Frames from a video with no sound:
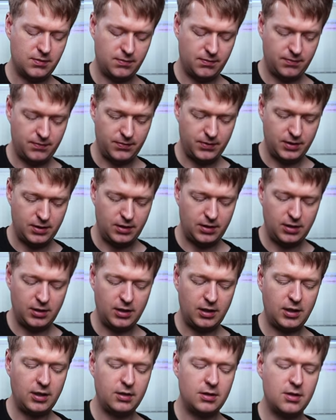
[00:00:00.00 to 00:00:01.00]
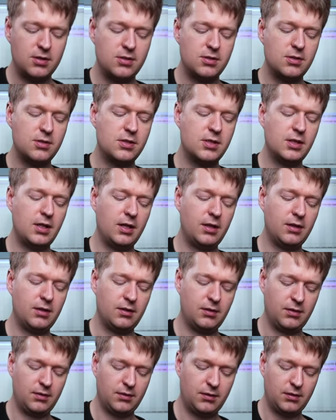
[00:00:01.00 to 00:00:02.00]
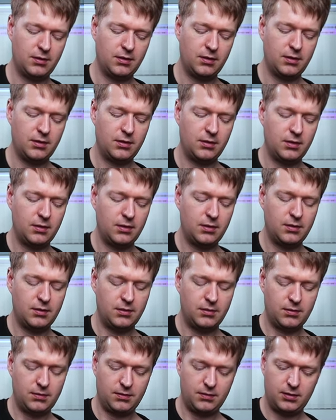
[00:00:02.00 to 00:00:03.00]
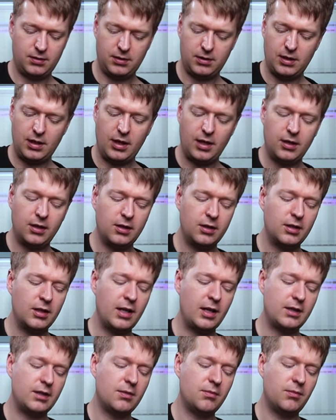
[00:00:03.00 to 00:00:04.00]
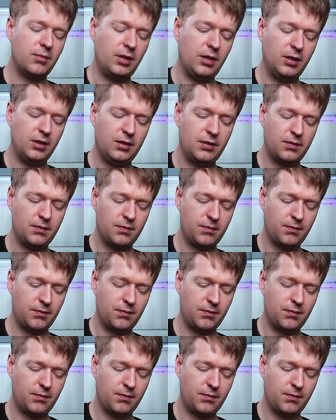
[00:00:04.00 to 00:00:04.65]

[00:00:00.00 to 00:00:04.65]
You're going to hit those two together, and you're going to let them ring,